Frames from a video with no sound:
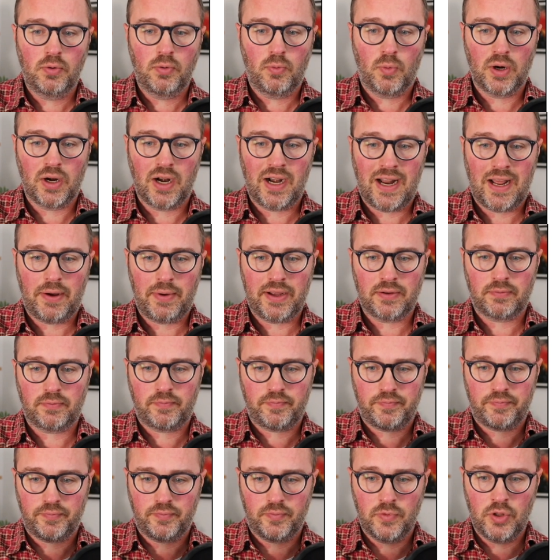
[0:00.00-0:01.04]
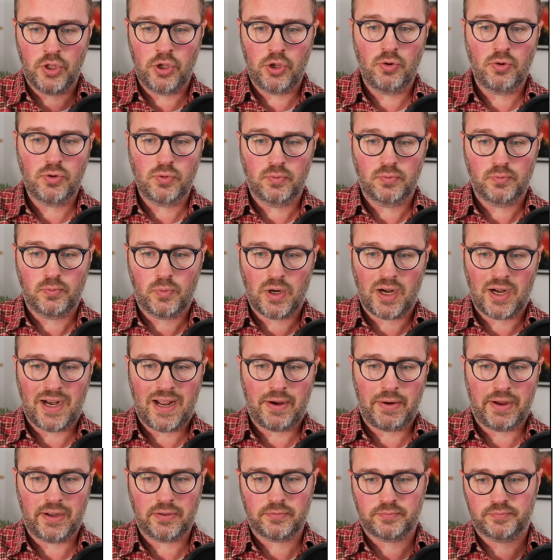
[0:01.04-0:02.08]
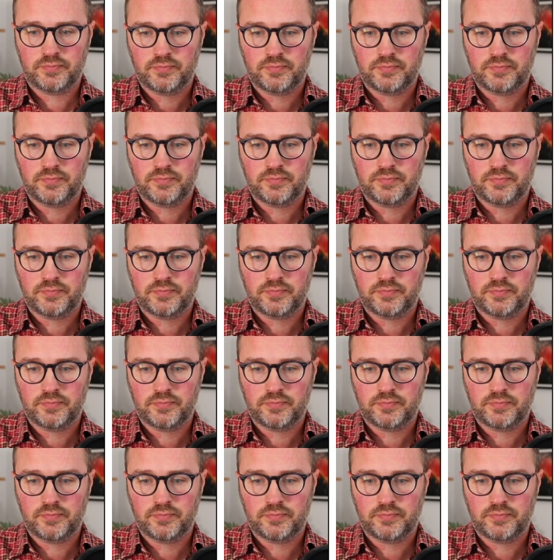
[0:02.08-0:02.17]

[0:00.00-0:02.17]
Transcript: would allow it. Nude would allow it.